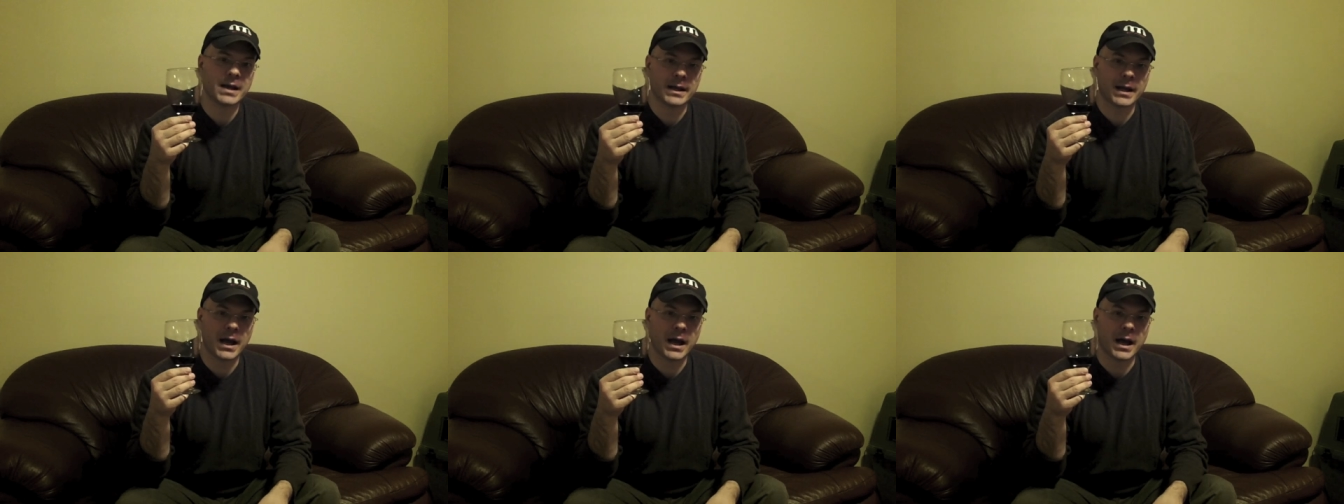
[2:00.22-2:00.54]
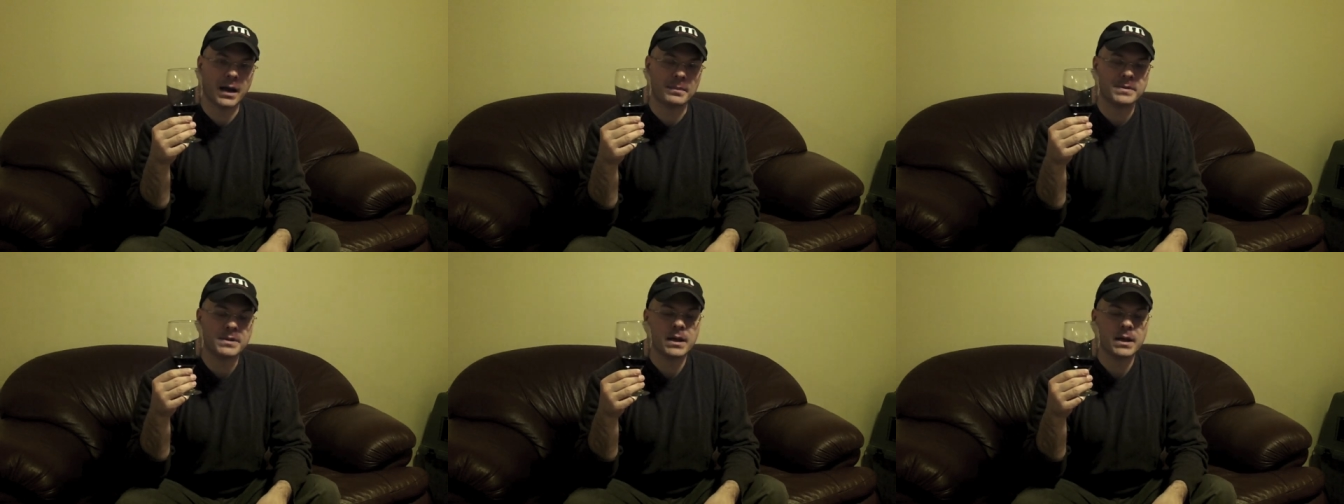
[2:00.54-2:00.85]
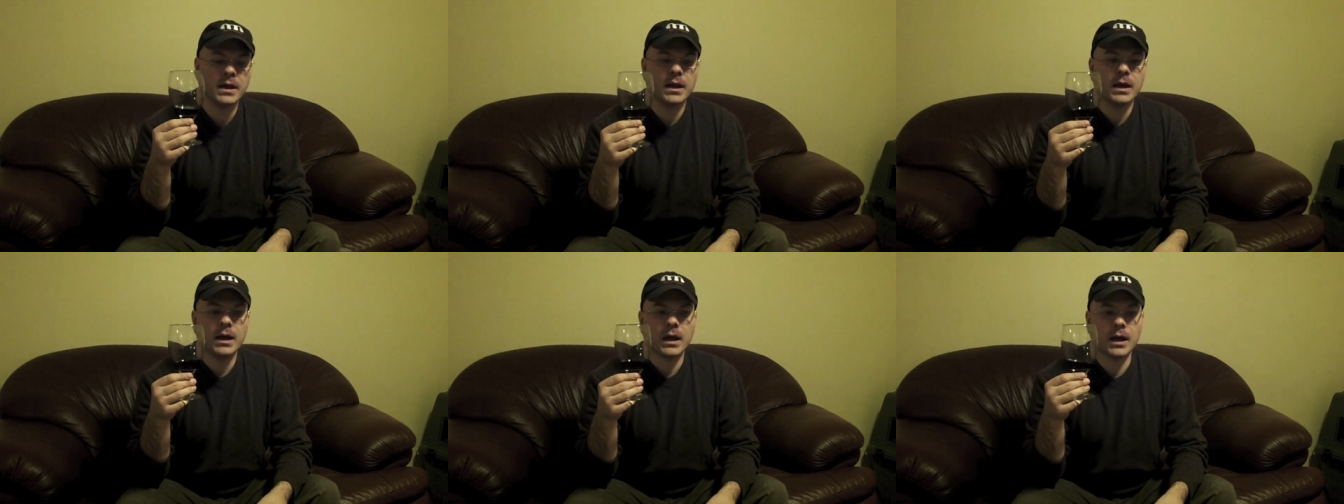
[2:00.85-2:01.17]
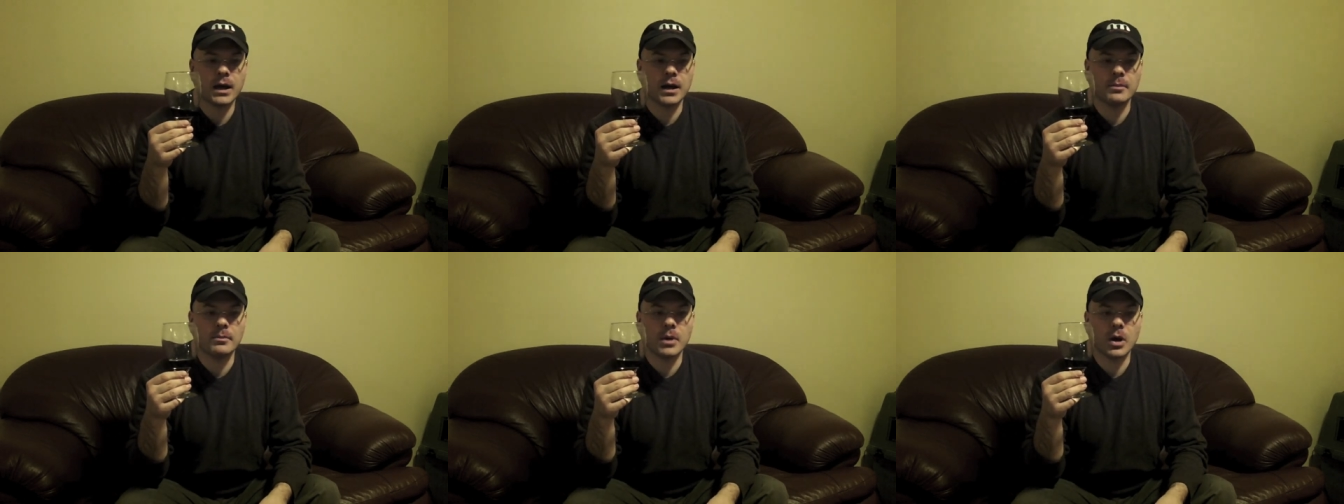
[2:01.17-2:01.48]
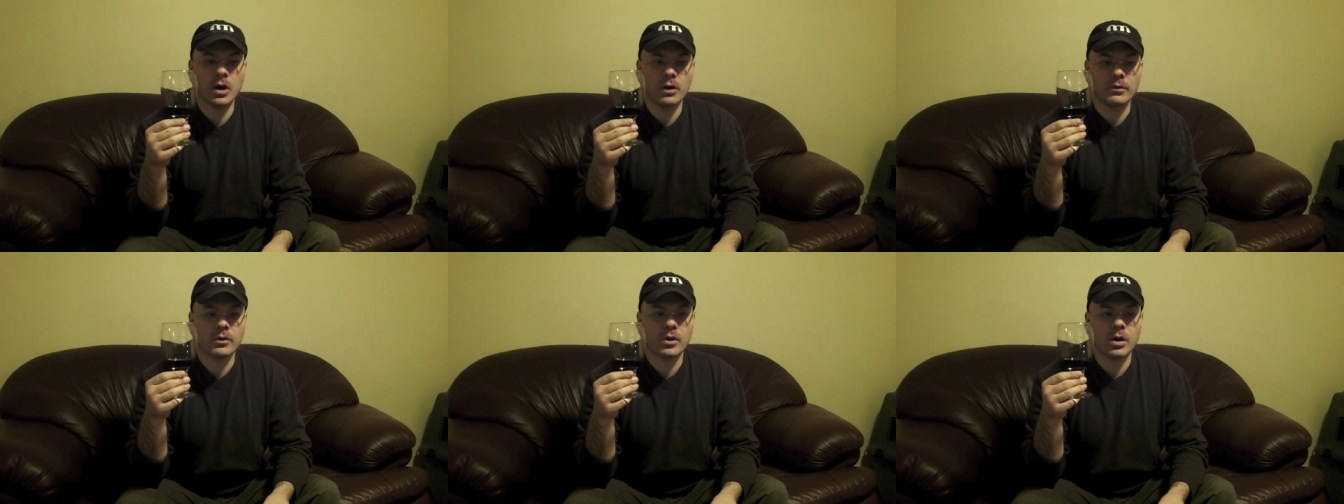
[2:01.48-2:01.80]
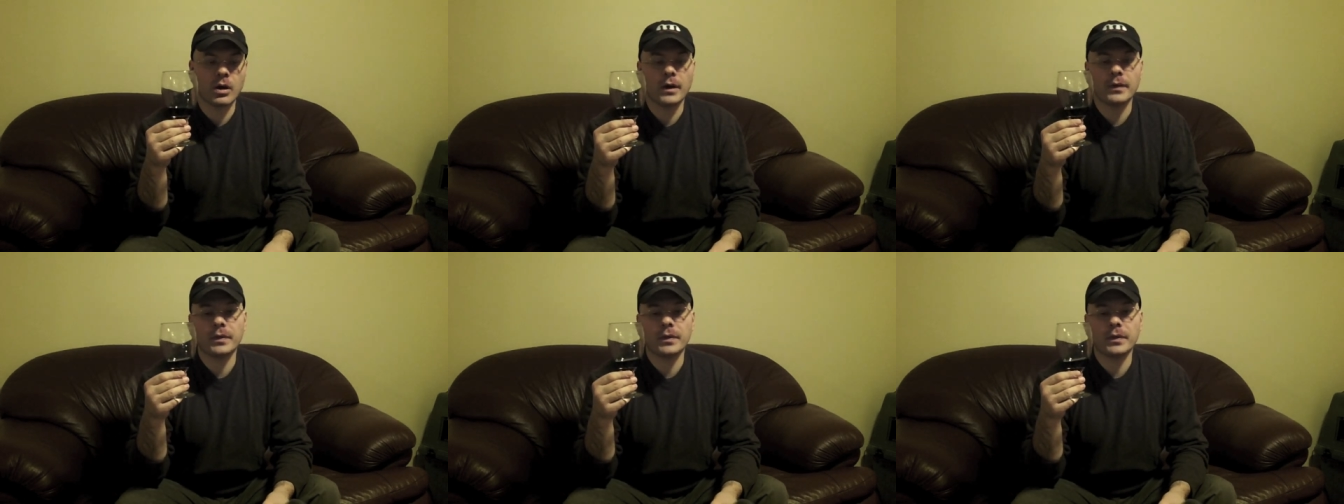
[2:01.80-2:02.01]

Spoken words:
not hops. Overall,